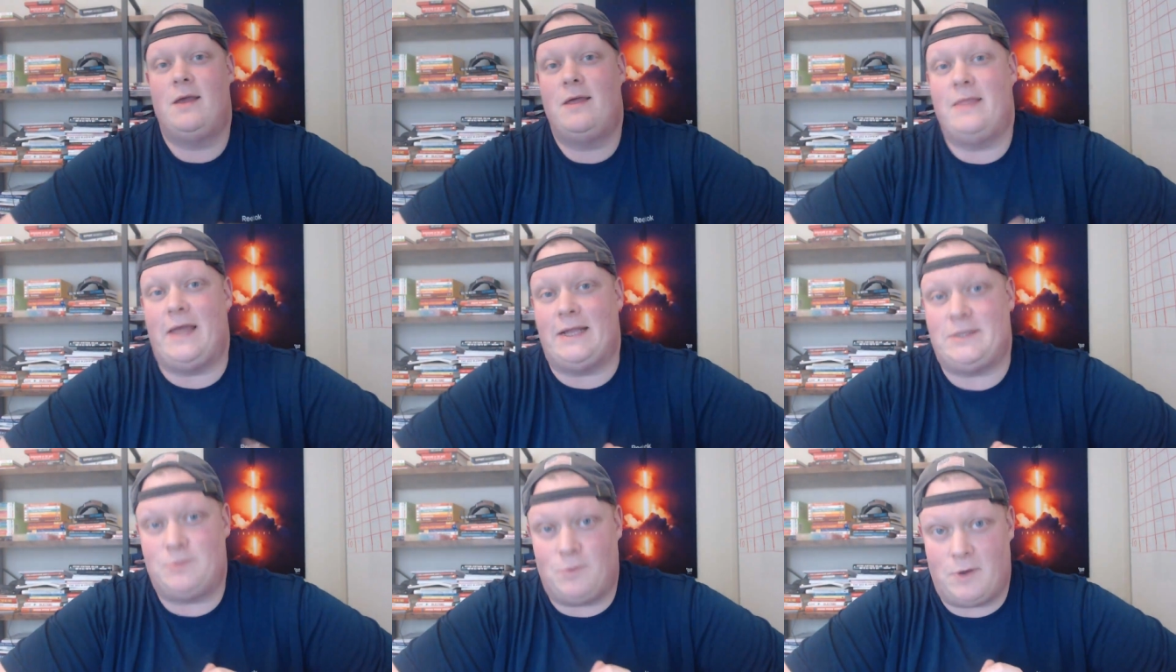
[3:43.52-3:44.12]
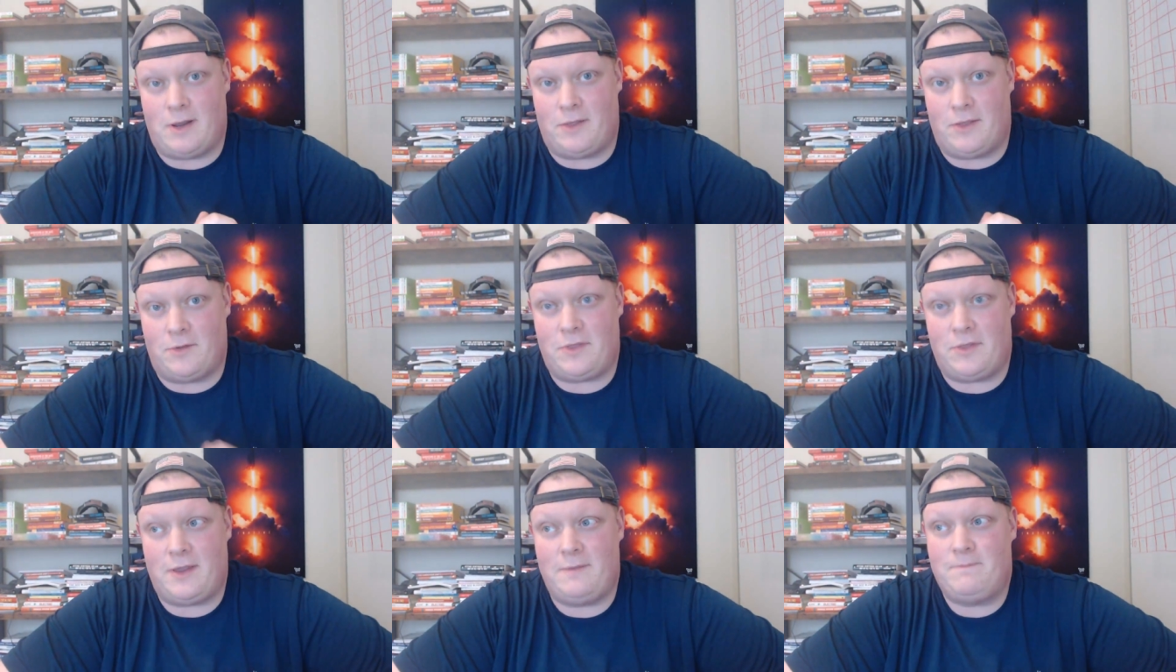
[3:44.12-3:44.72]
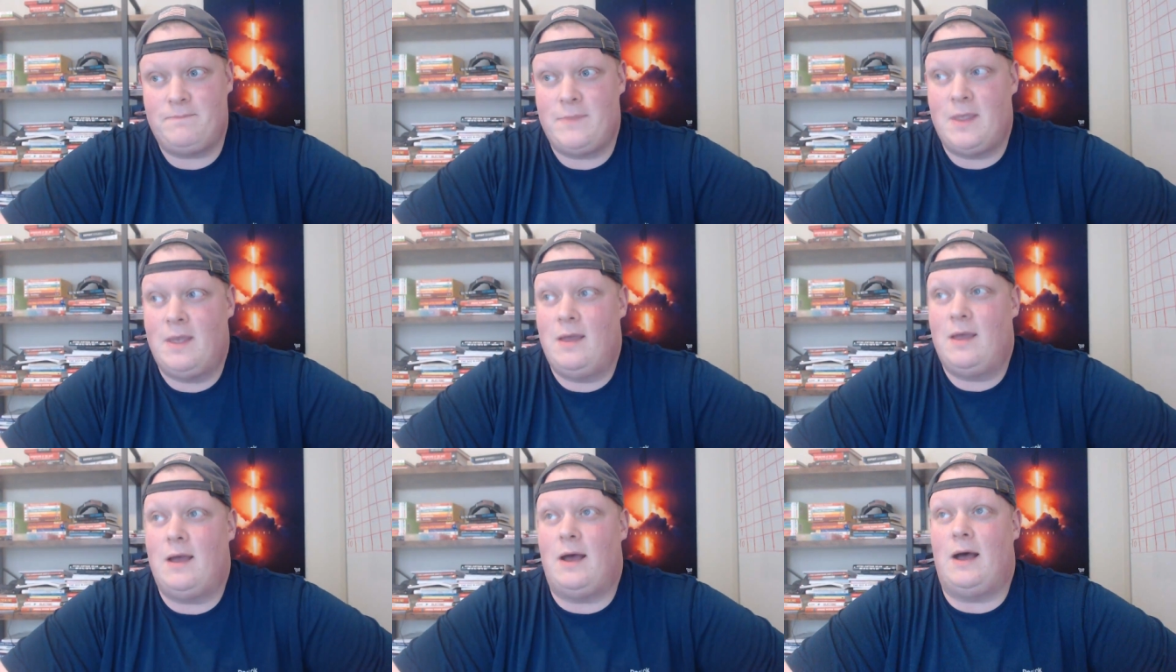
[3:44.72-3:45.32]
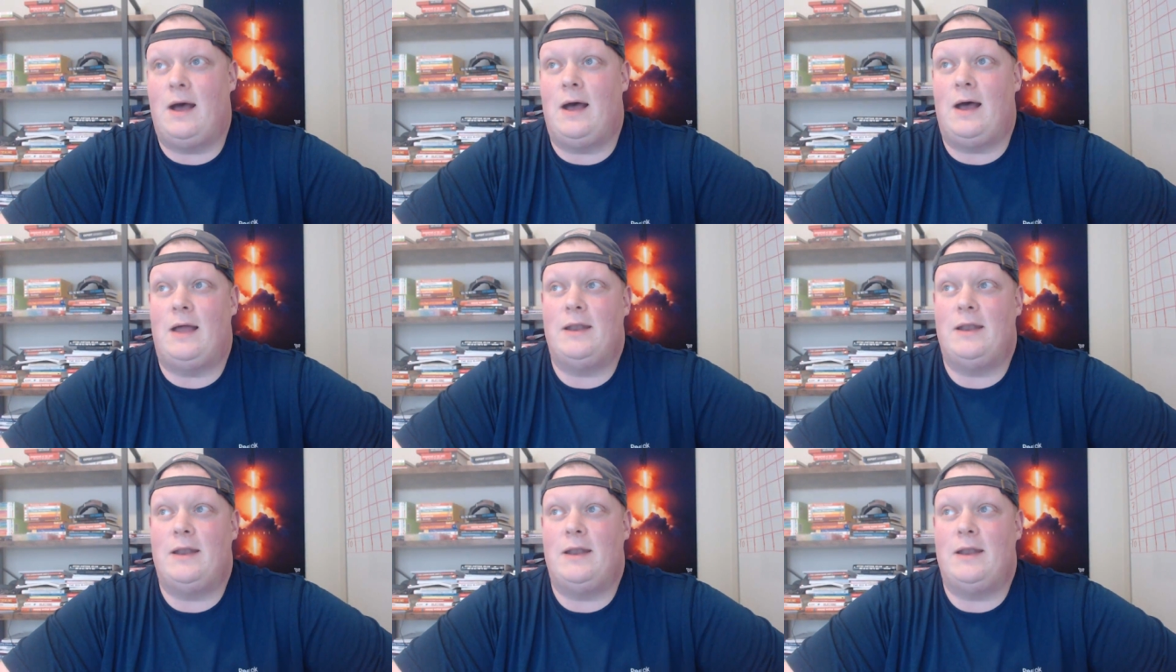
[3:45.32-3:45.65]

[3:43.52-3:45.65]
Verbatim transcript: that's one another thing uh,